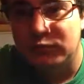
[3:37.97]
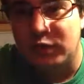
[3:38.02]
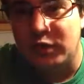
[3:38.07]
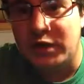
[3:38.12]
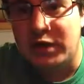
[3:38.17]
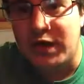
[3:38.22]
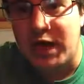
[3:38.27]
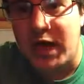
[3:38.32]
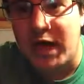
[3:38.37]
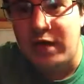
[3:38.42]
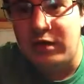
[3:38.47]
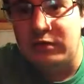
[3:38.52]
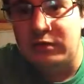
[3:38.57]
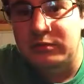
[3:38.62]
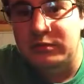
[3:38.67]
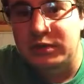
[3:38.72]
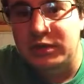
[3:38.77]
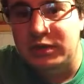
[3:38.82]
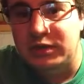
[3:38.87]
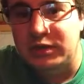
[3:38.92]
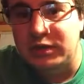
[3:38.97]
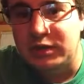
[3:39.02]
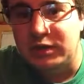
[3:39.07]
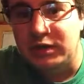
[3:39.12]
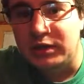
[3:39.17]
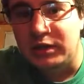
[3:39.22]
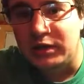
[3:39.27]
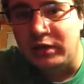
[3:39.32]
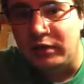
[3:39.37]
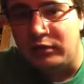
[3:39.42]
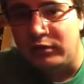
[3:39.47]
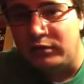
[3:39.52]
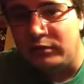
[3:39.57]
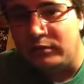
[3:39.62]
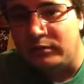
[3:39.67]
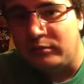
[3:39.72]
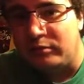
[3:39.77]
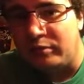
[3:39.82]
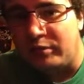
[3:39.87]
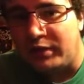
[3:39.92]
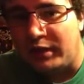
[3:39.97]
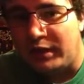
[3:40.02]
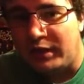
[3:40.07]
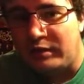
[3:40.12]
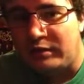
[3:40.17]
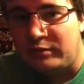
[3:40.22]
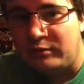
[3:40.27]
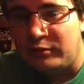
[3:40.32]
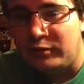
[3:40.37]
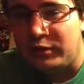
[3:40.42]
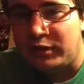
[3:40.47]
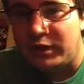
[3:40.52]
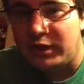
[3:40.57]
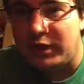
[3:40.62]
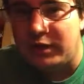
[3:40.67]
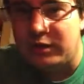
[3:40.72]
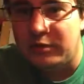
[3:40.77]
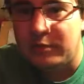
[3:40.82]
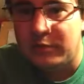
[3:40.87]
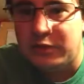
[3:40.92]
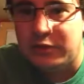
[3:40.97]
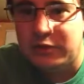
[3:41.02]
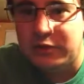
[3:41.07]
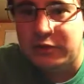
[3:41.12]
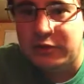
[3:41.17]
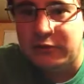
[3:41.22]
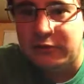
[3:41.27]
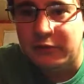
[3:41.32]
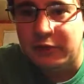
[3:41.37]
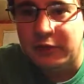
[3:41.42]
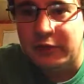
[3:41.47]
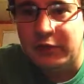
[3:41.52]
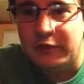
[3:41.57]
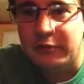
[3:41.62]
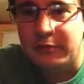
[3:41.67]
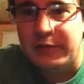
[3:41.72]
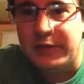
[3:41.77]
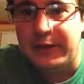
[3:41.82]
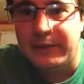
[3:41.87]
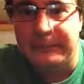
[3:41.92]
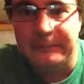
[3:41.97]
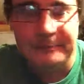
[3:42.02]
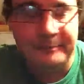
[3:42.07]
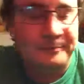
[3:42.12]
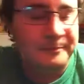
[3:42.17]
right now I'm just gonna go and play some more Kingdom Hearts for a little bit.